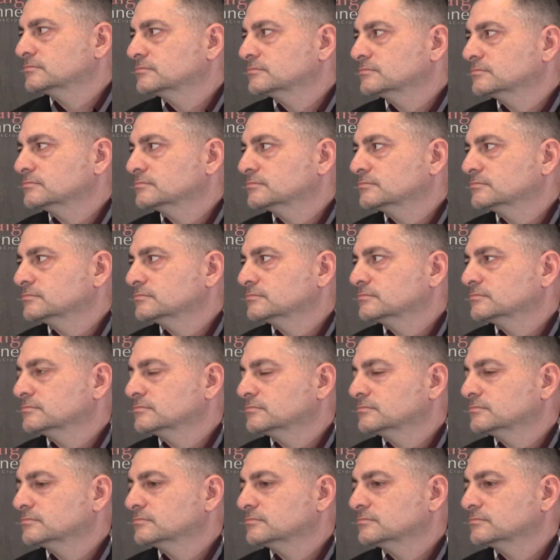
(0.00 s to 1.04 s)

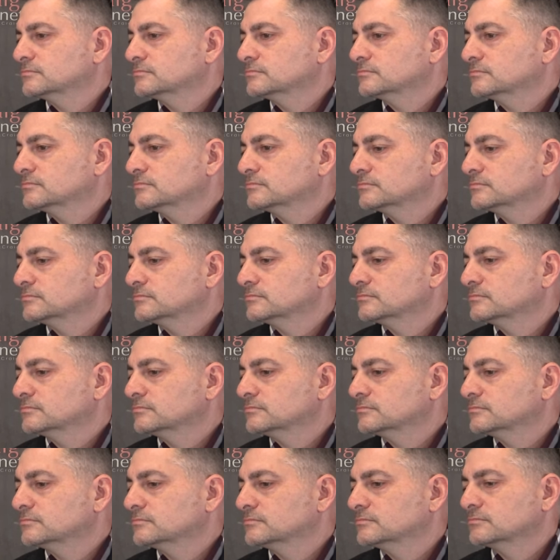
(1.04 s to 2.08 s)

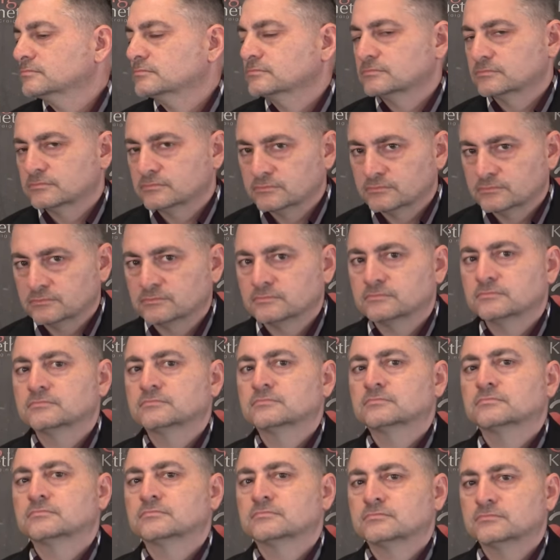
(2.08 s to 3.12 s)

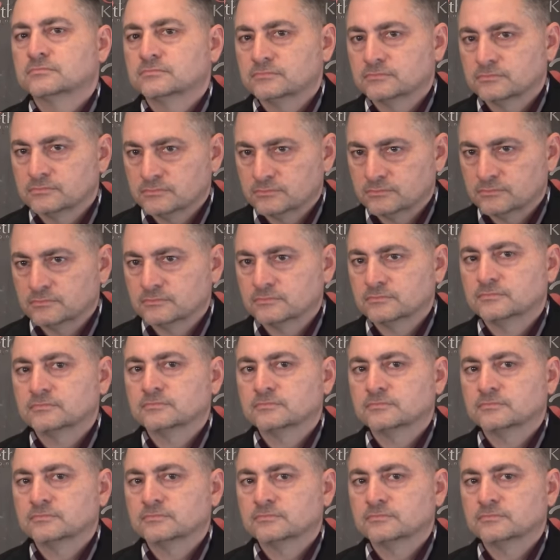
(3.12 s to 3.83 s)
This person isn't speaking.